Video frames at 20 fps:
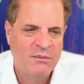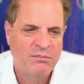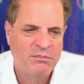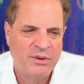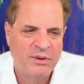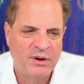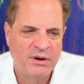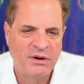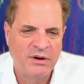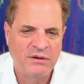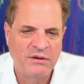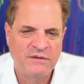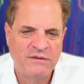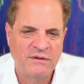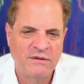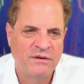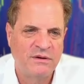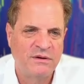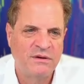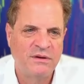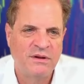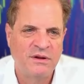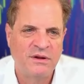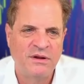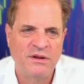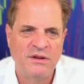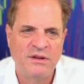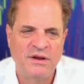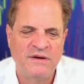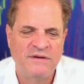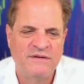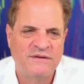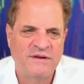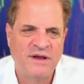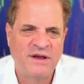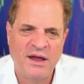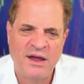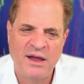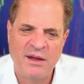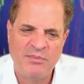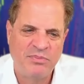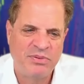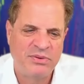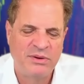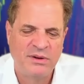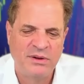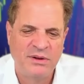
but until uh, they stop,